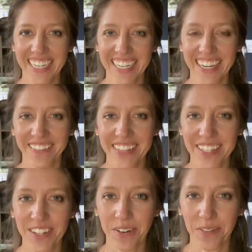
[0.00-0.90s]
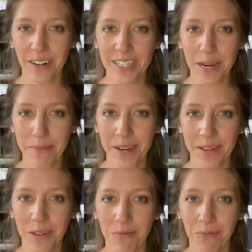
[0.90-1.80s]
If this is your first time here,
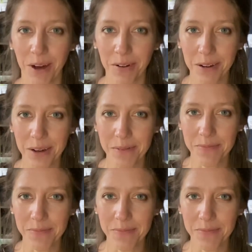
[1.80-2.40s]
then welcome.